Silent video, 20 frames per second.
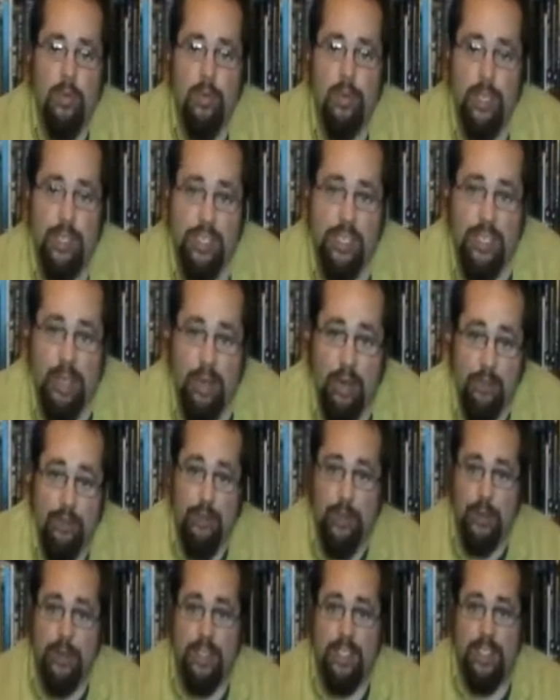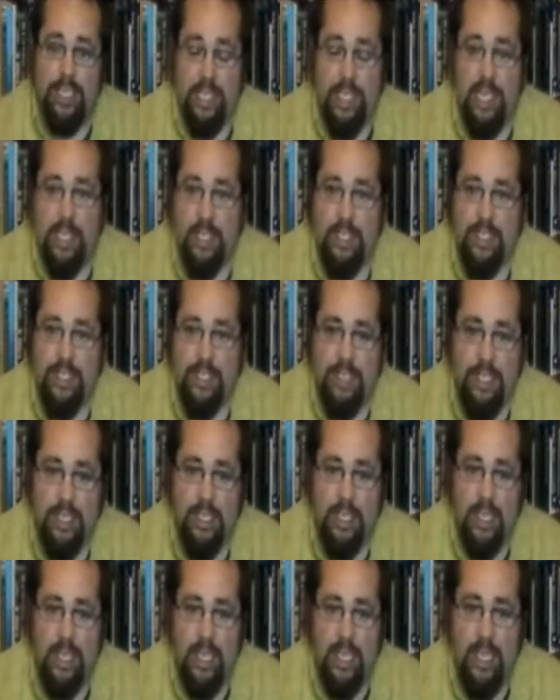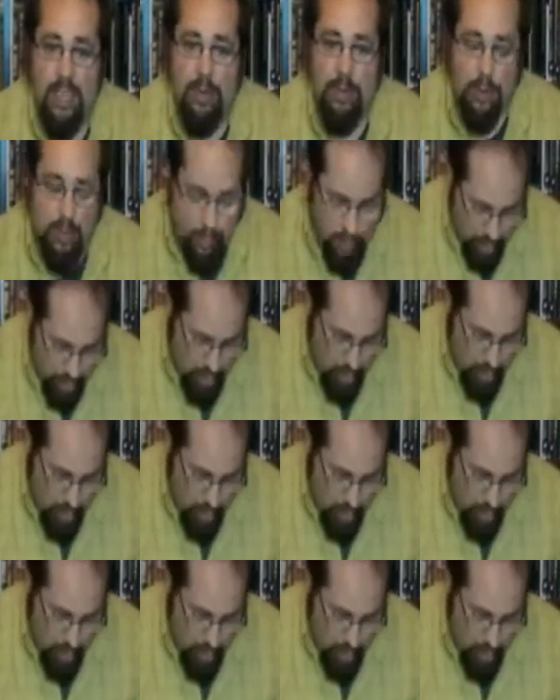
We're going to start in verse 6. And we're going to